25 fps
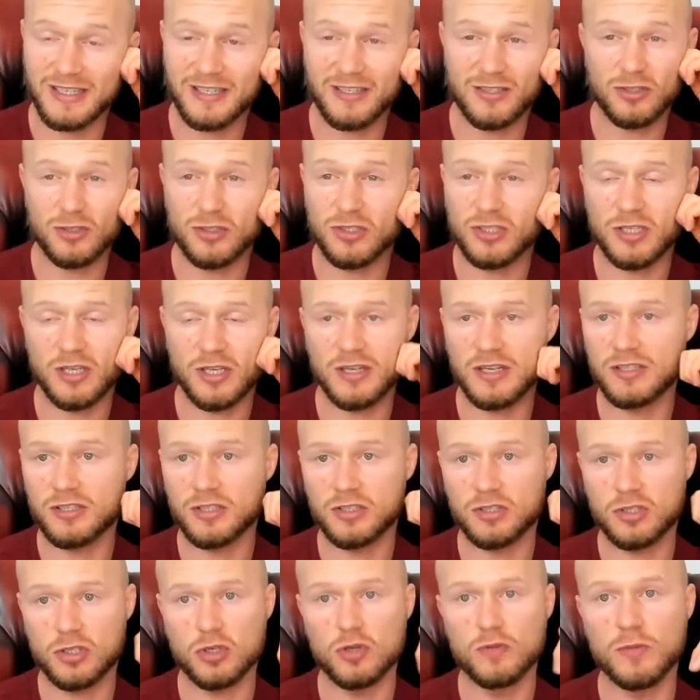It can just turn
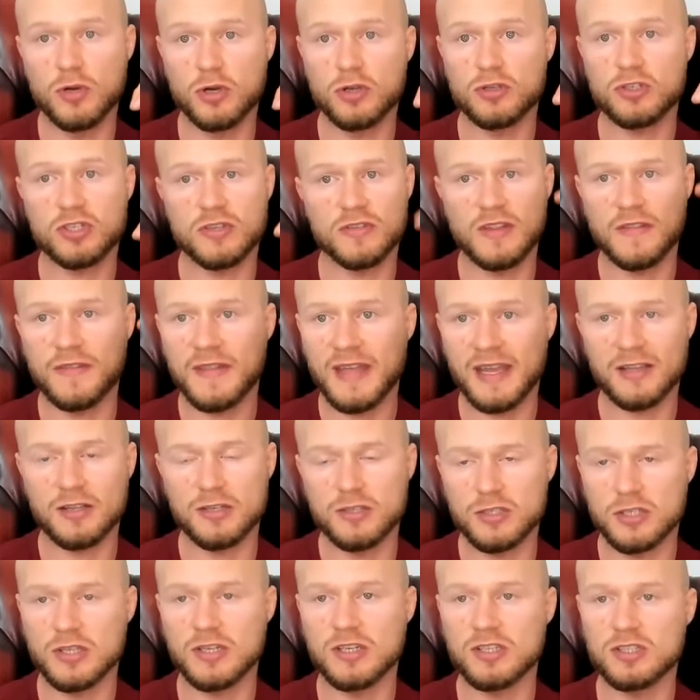into too much, and then that
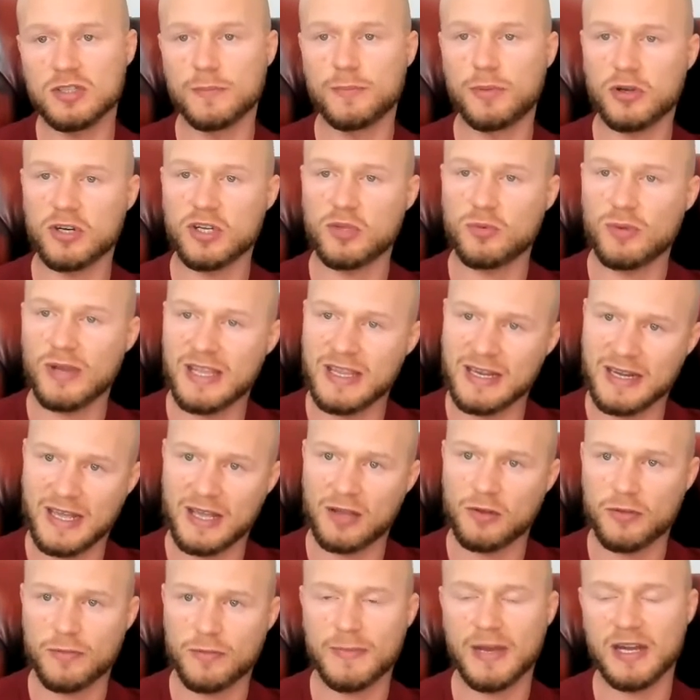can turn into body weight and
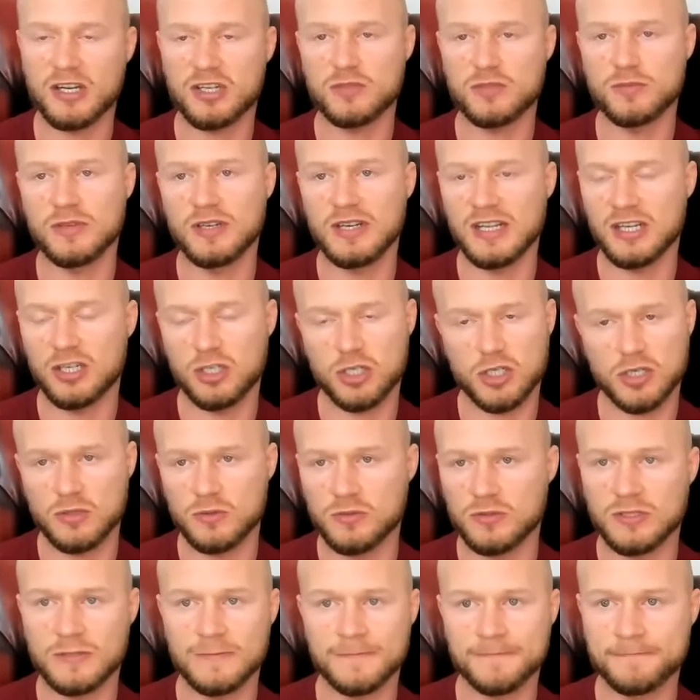health management
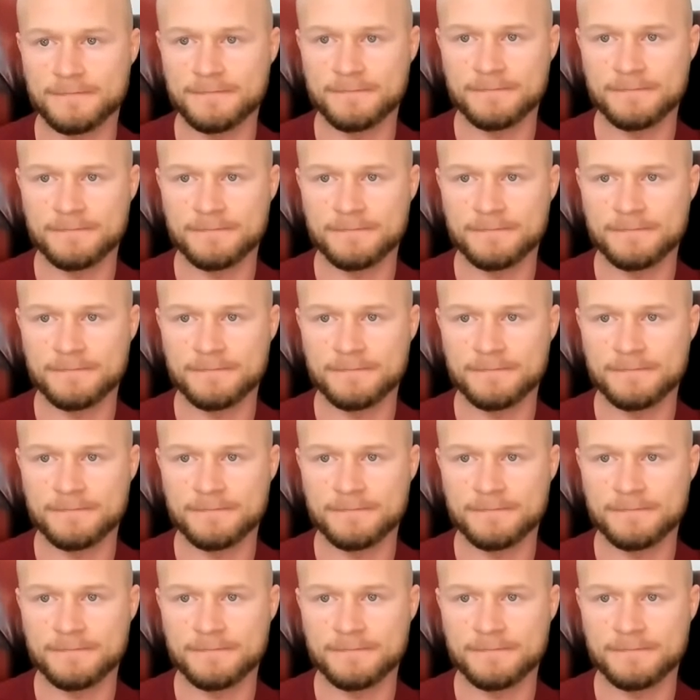issues.